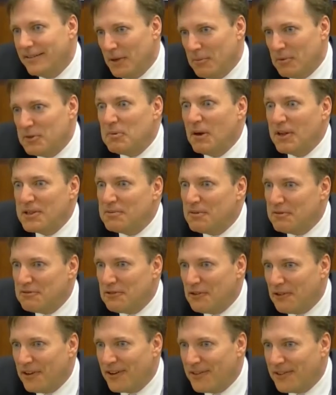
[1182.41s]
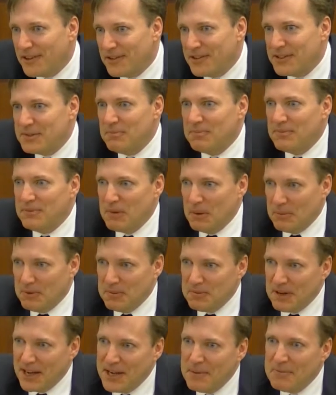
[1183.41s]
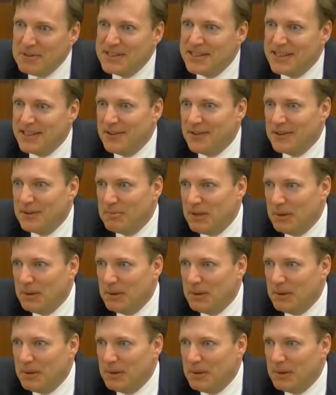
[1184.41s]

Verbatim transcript: am responsible for, whether it's people in my embassy or the